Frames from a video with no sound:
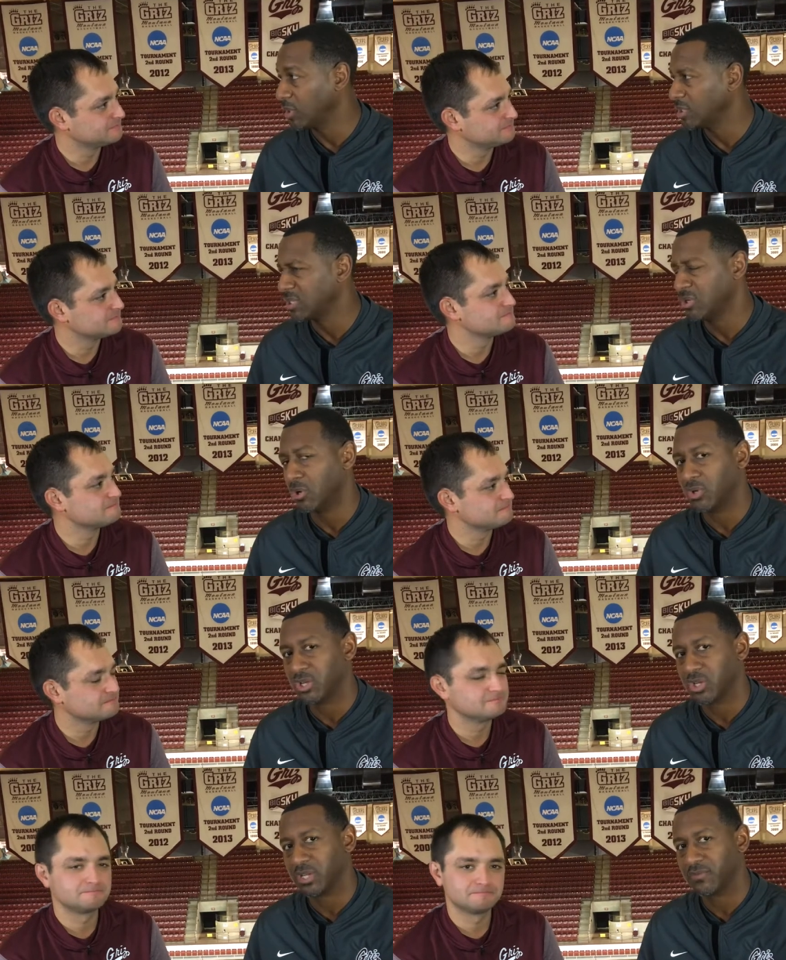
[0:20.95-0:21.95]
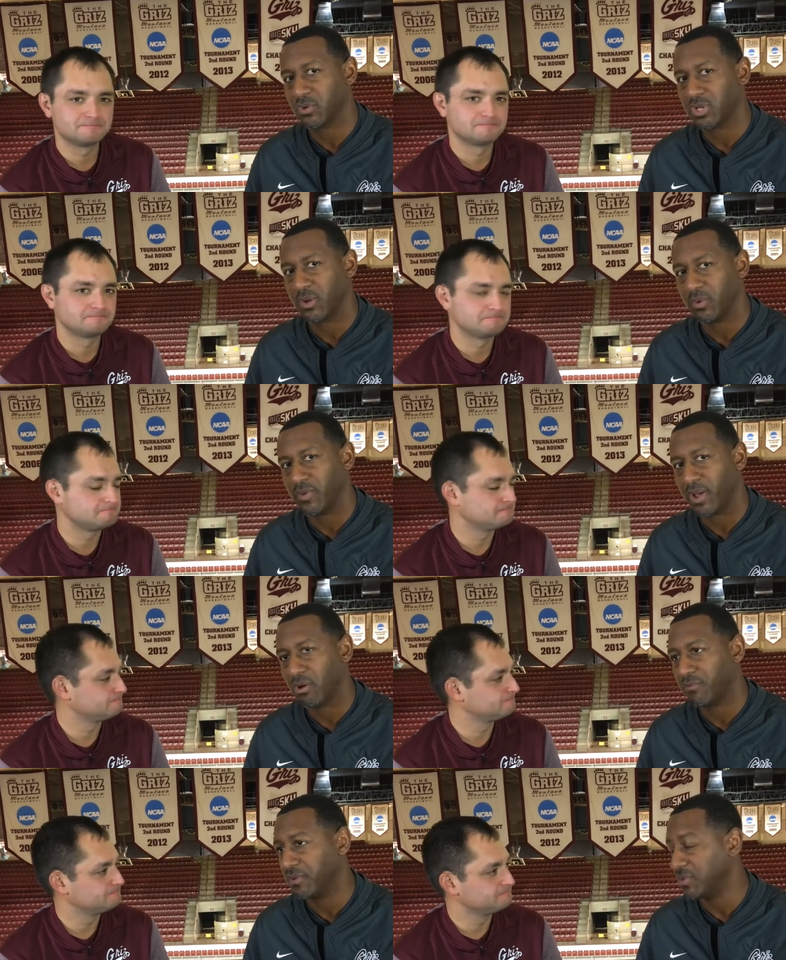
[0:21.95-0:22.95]
Speaker 1: week. Just, you know, yesterday's first day we've had
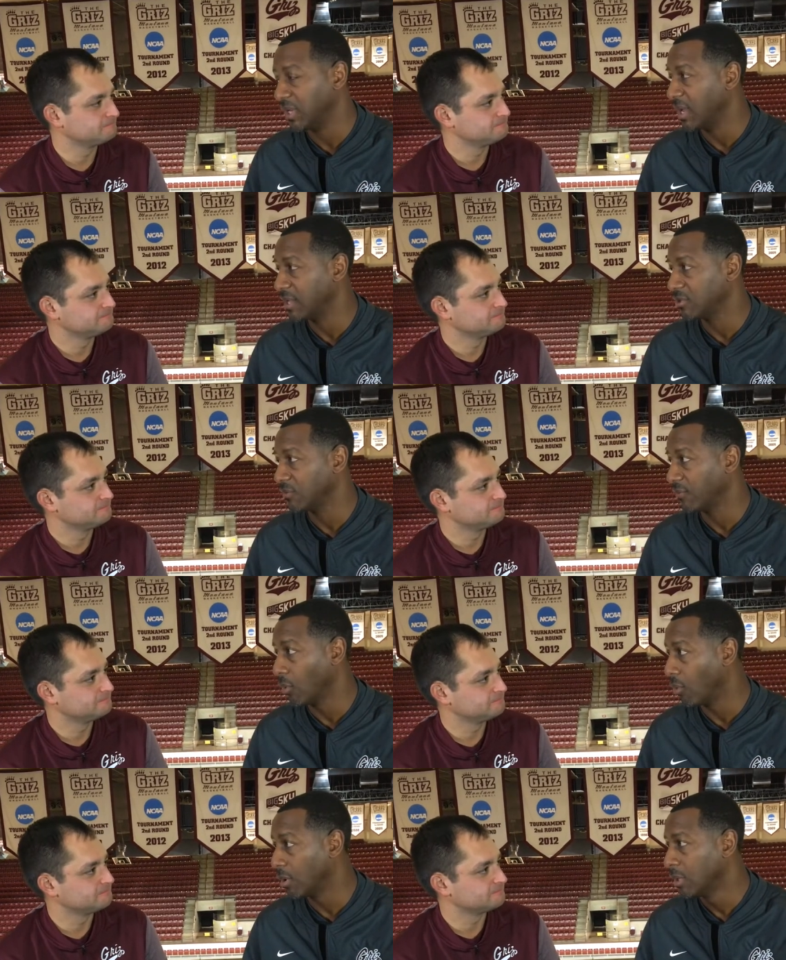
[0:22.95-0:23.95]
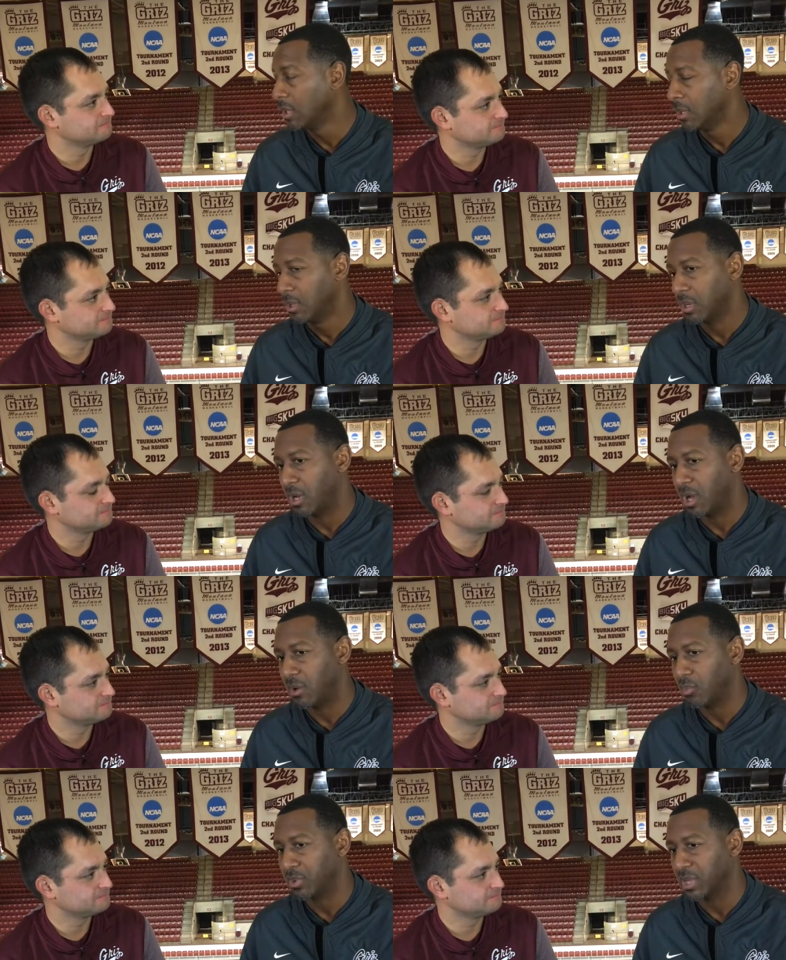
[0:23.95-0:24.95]
all 15 guys on the floor
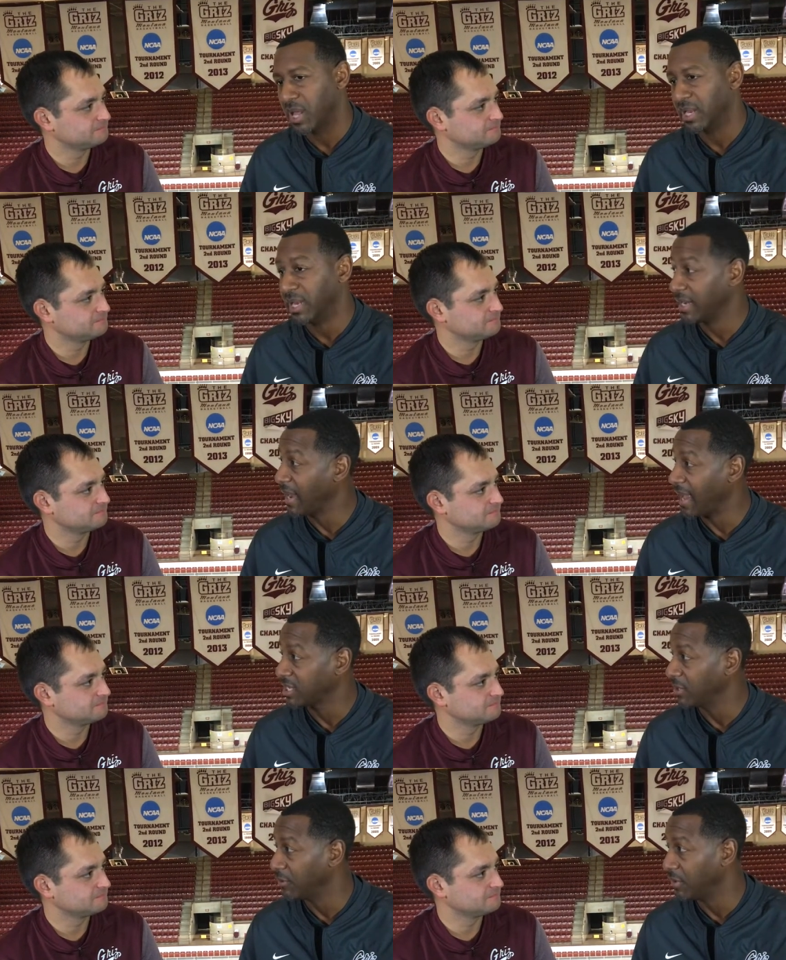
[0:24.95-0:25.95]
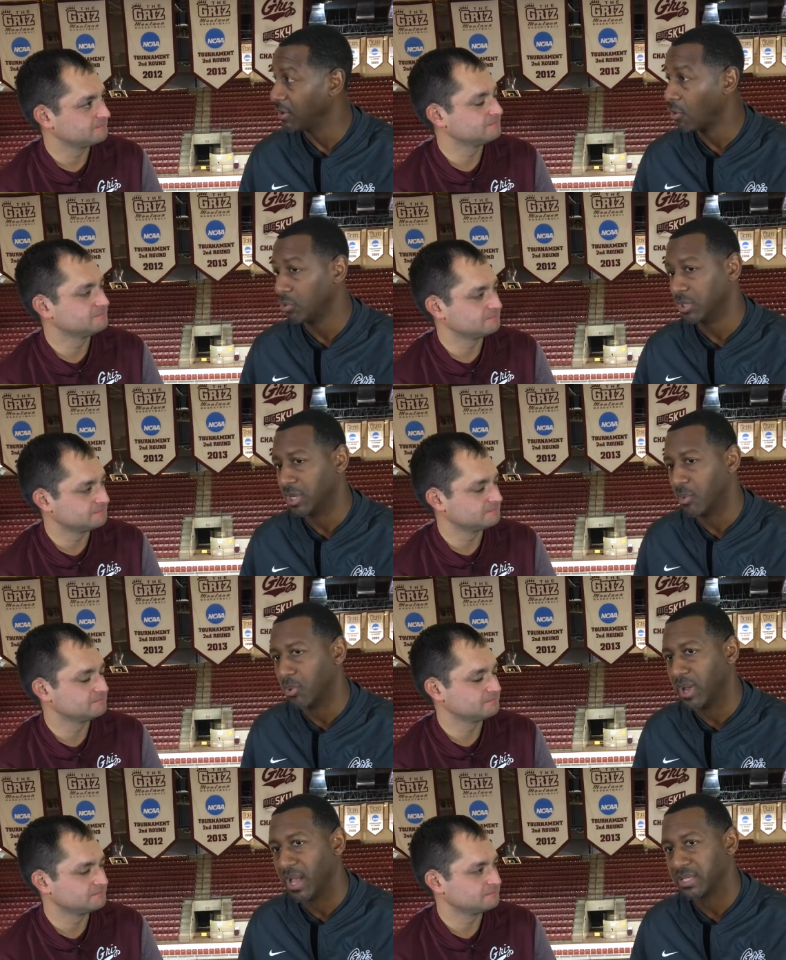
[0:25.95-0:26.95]
um, with a lot of knickknacks here and there, holding a
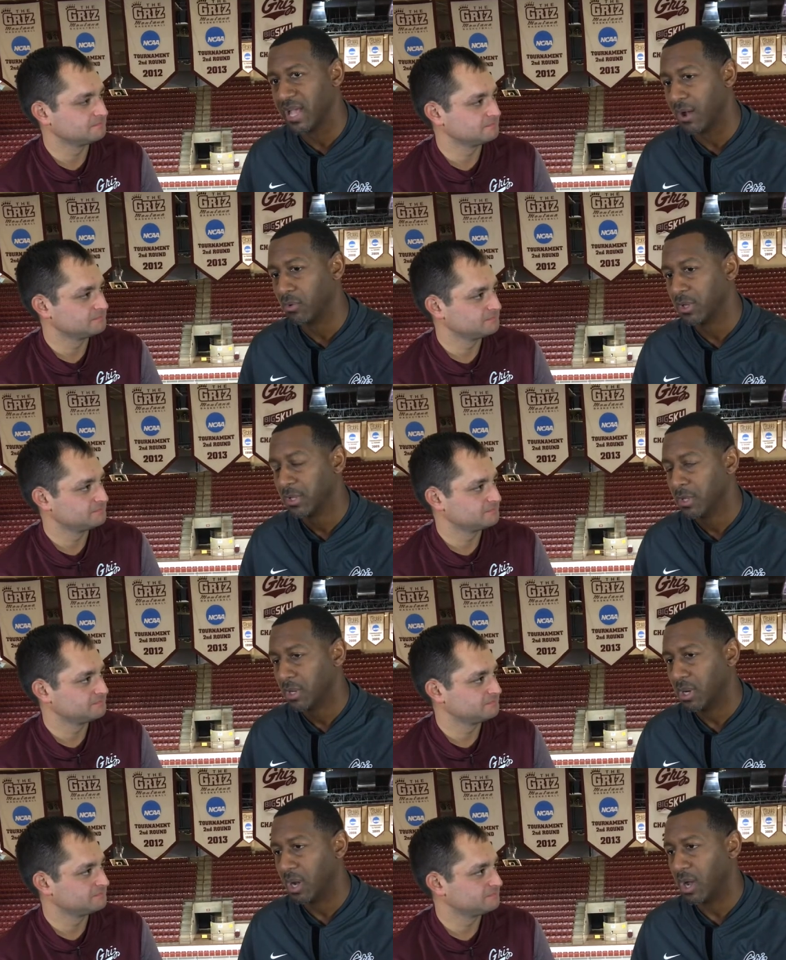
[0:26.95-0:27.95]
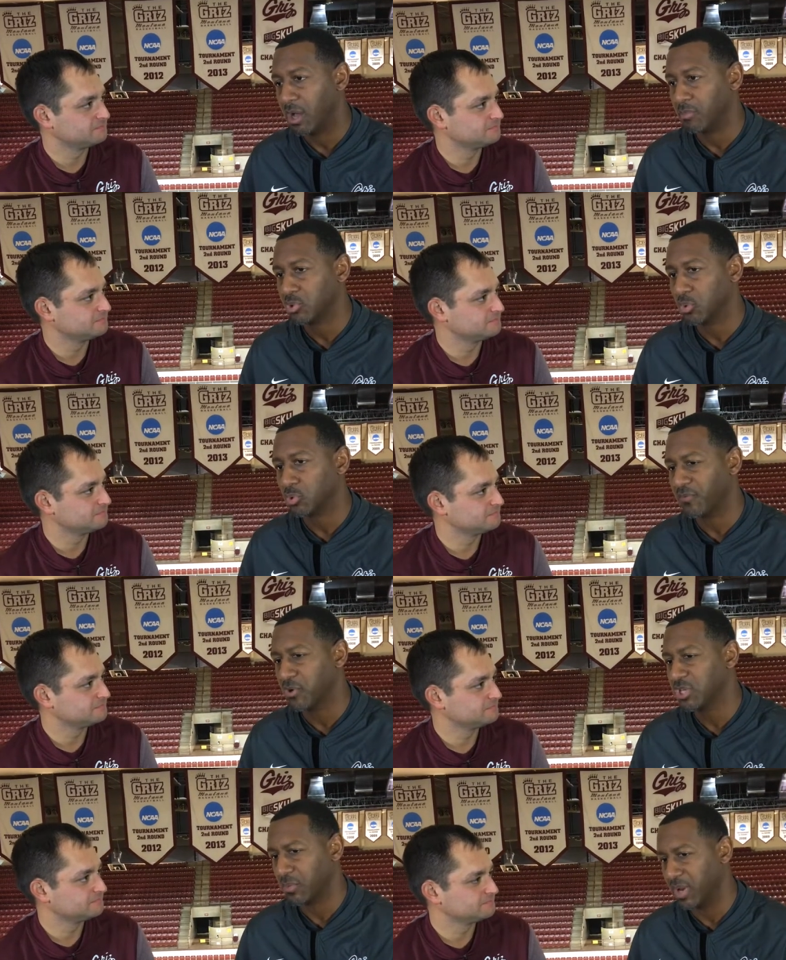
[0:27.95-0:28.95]
couple guys out. Um, so it was the
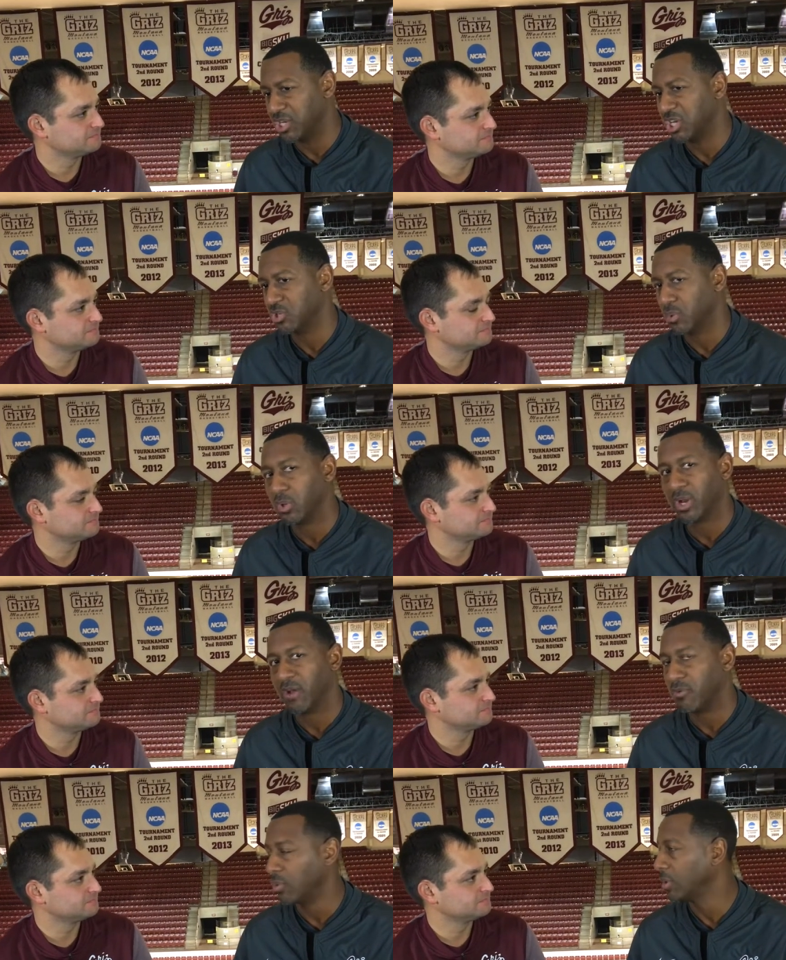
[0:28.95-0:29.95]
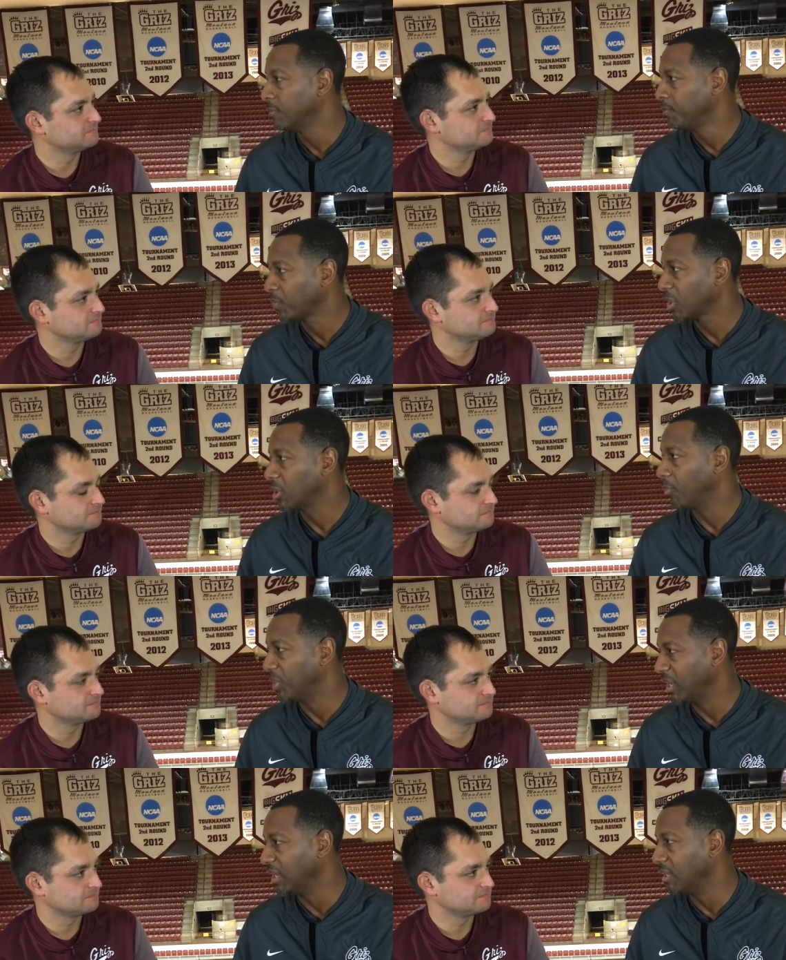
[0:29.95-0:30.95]
first time we got a chance to really look at everyone
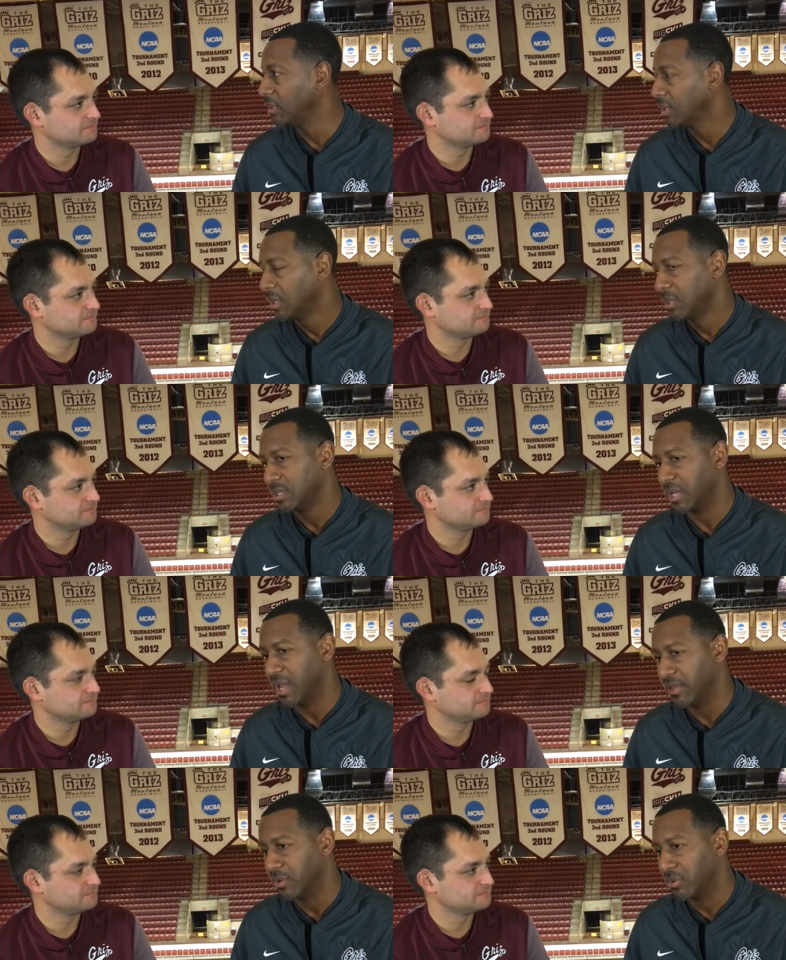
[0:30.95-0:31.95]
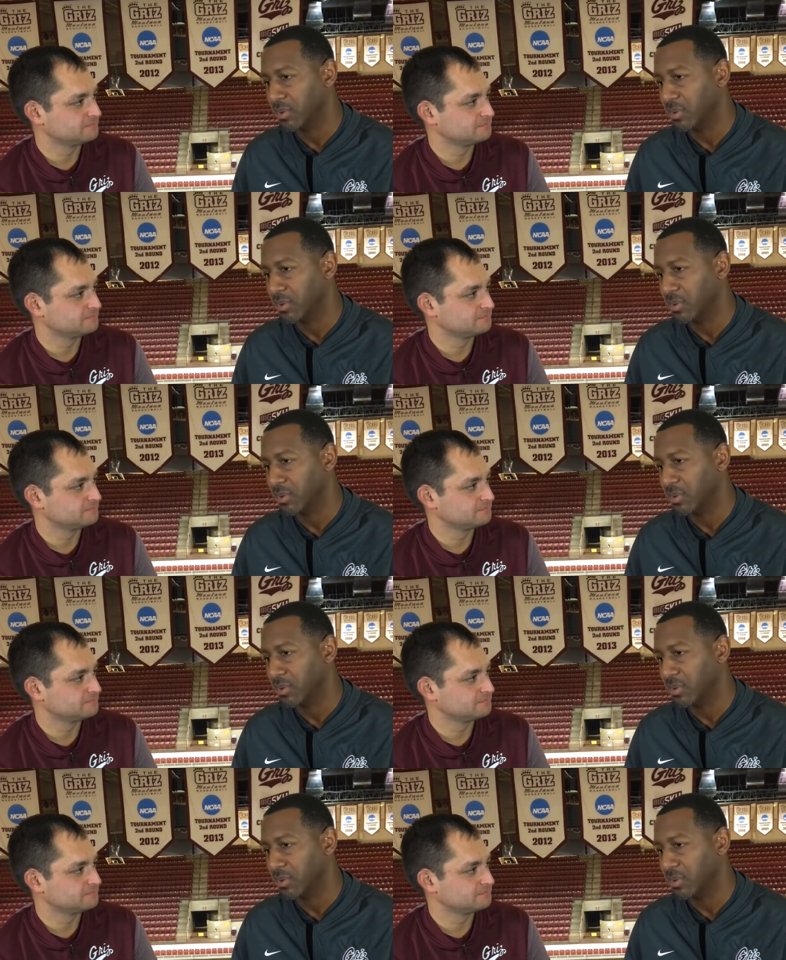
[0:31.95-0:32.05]
competing together.